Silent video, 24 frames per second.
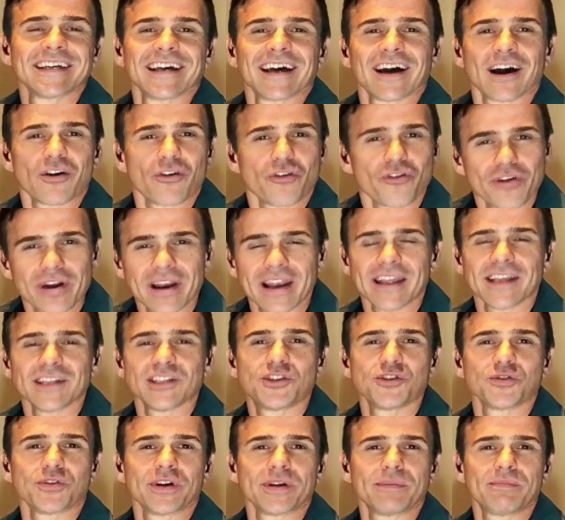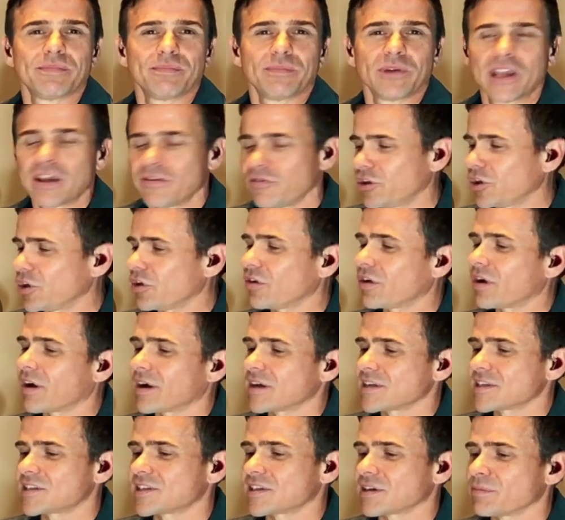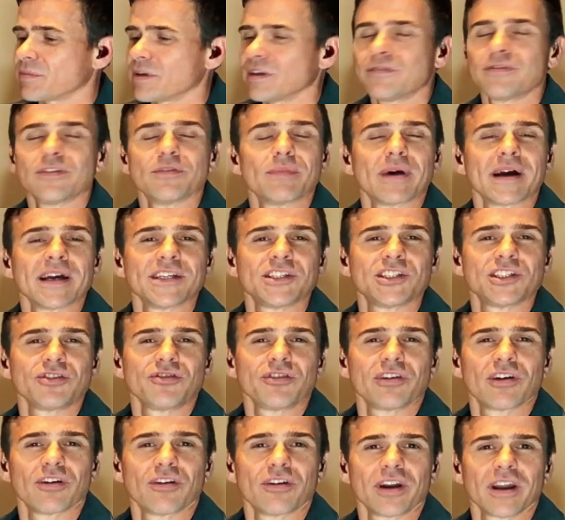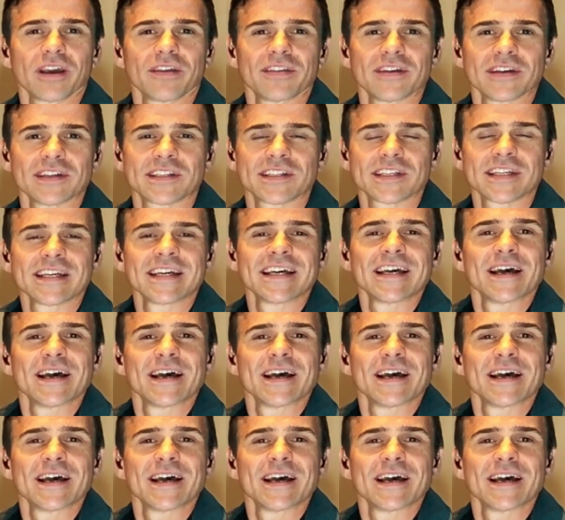I really enjoyed giving you guys some information regarding this.